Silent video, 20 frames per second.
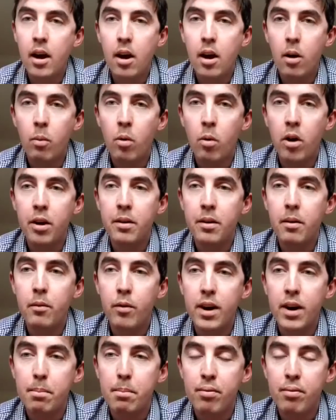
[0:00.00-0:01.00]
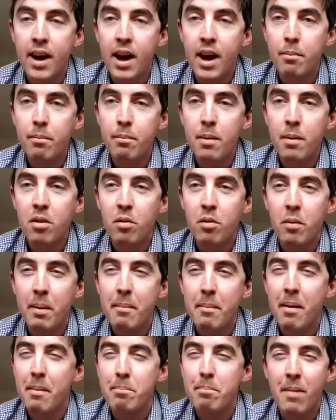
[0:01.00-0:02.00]
one really proud moment, one
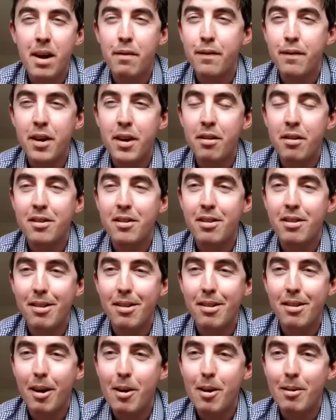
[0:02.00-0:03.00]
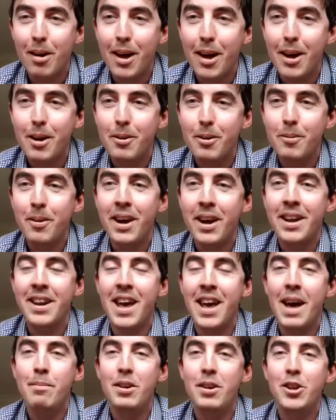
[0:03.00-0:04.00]
like my first solo in
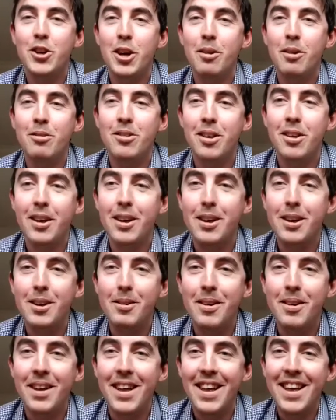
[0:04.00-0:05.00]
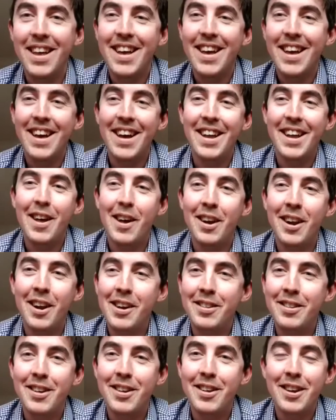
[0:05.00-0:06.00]
Joe 2 and I like
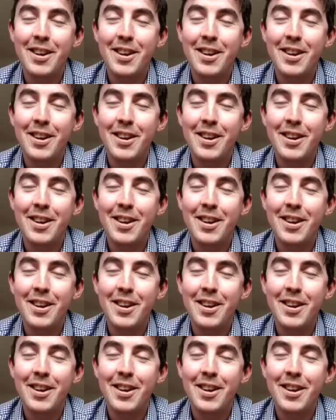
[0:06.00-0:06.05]
did